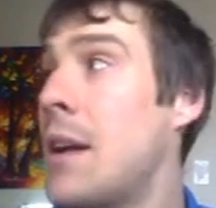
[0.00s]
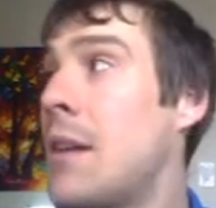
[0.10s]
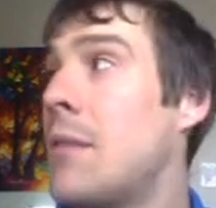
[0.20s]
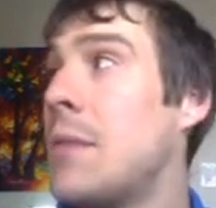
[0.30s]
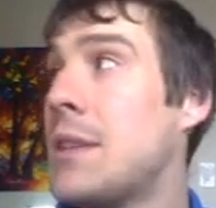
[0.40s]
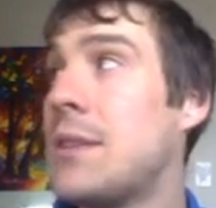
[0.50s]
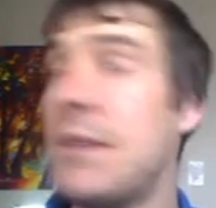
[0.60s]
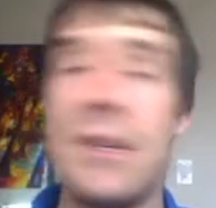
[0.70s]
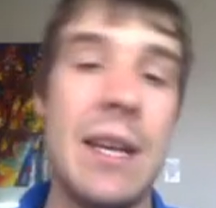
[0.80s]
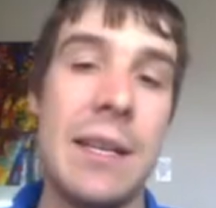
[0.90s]
which
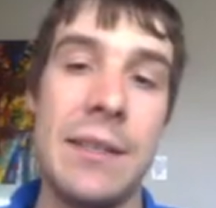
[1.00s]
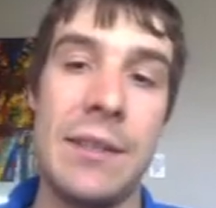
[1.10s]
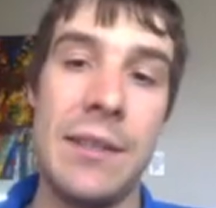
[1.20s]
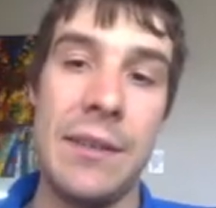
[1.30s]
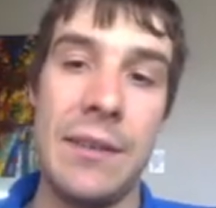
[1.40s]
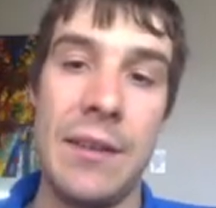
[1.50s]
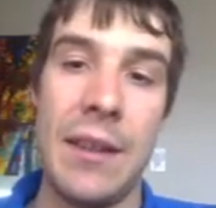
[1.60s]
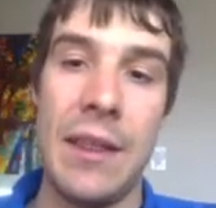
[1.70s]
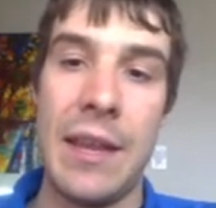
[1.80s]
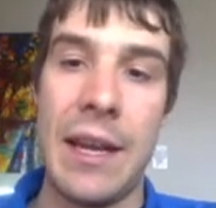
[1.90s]
suggests
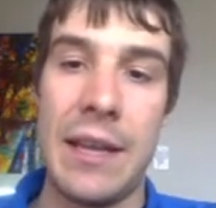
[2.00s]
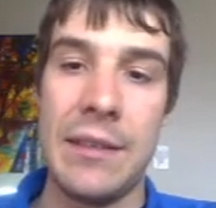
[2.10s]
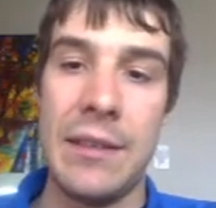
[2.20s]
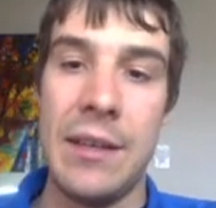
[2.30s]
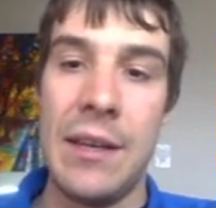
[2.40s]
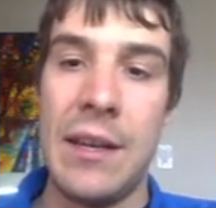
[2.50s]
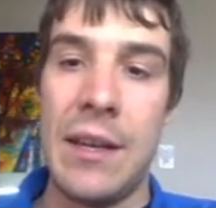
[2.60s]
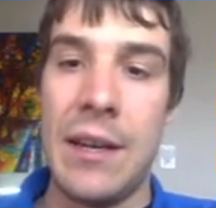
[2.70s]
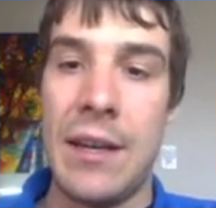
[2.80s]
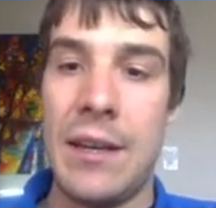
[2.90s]
that
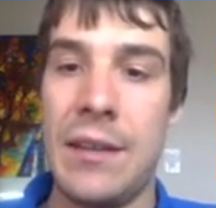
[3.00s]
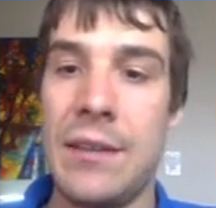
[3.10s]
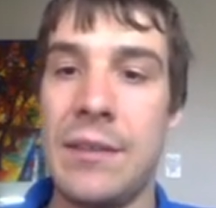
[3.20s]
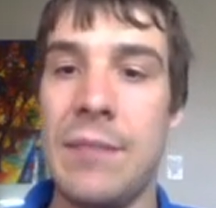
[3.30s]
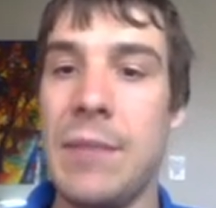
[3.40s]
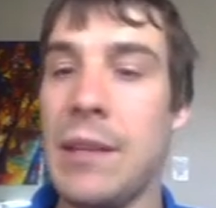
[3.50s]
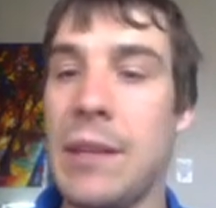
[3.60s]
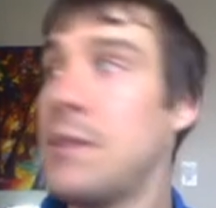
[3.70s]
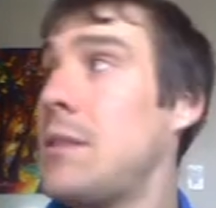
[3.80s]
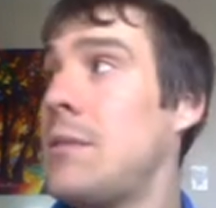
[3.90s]
there's something
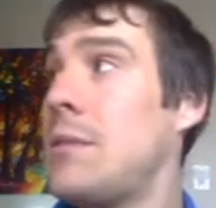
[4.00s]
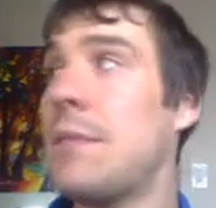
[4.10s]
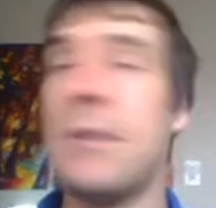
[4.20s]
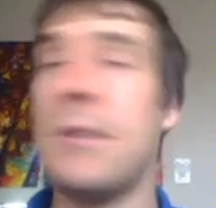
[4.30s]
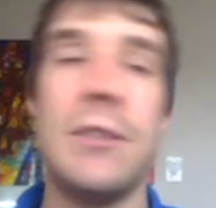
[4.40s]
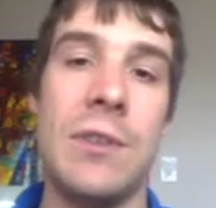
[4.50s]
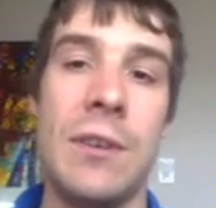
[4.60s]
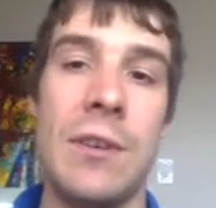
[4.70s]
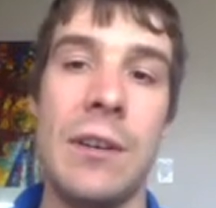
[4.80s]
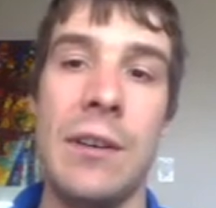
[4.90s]
there that's using a bunch of
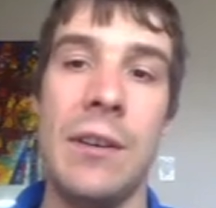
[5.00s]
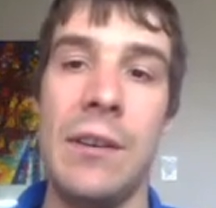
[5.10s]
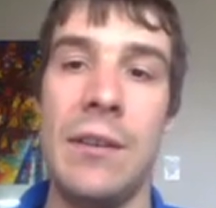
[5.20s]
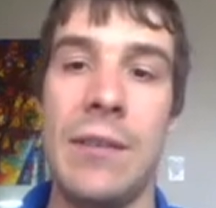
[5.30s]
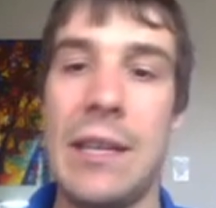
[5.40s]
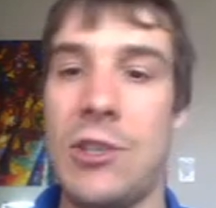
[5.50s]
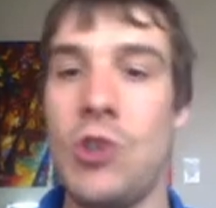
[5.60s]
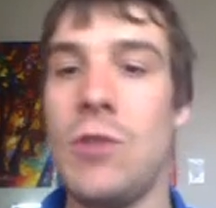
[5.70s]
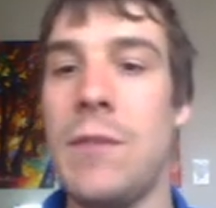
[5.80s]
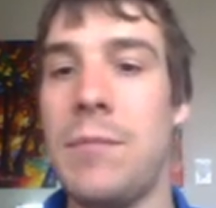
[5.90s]
sugar that
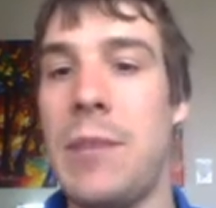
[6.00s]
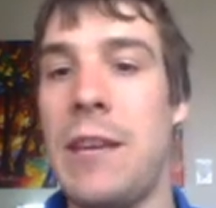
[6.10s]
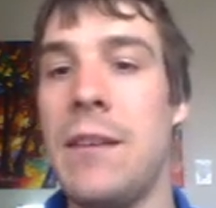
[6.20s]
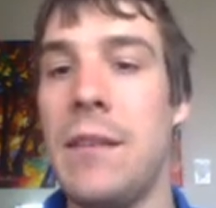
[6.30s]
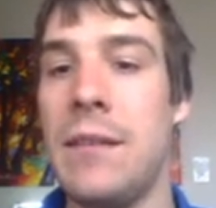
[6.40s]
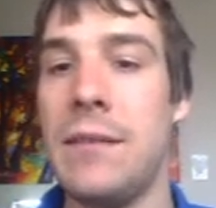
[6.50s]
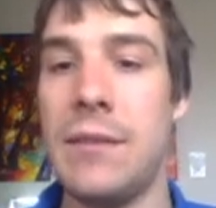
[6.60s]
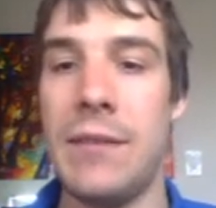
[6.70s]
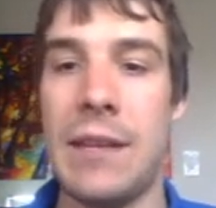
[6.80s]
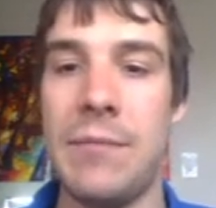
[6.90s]
shouldn't be.
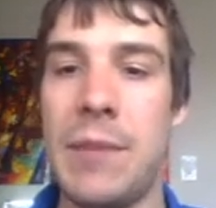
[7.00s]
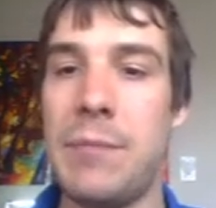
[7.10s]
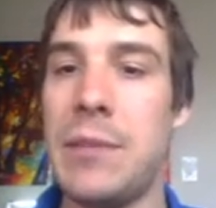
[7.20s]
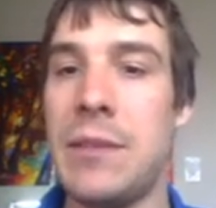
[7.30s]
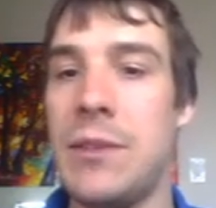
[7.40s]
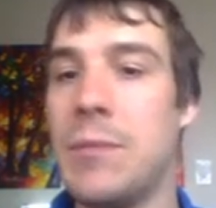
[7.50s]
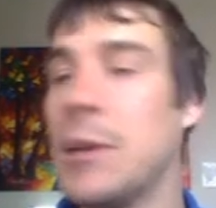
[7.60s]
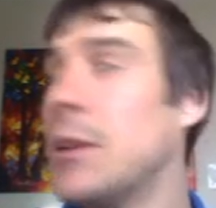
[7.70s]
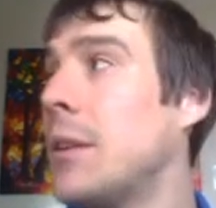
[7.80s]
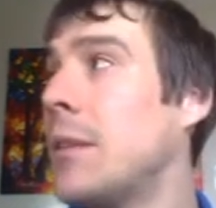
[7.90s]
So that might be a
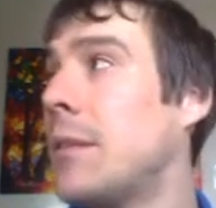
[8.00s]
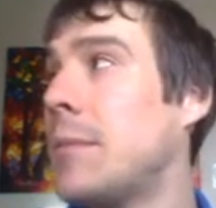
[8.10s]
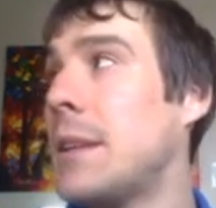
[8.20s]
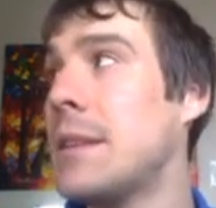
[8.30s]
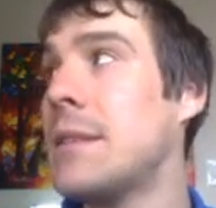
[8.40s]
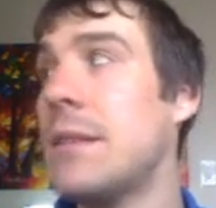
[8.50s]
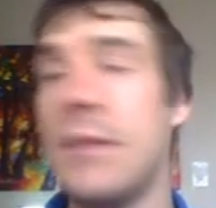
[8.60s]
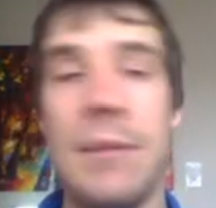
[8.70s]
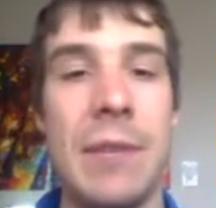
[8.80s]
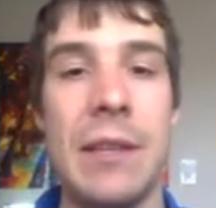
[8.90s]
tumor, because there's
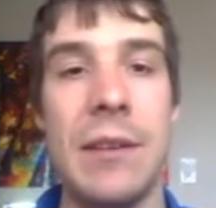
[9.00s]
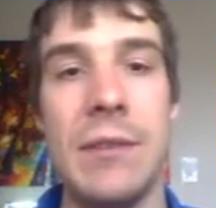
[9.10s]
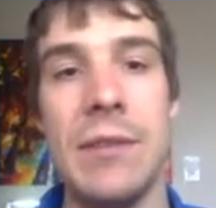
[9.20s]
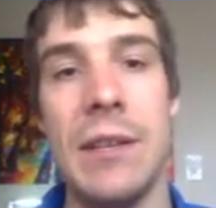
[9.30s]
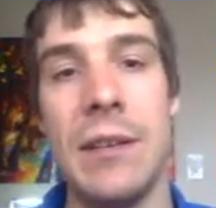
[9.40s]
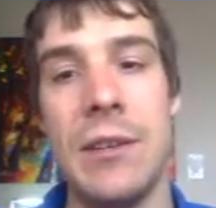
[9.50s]
something there using a lot of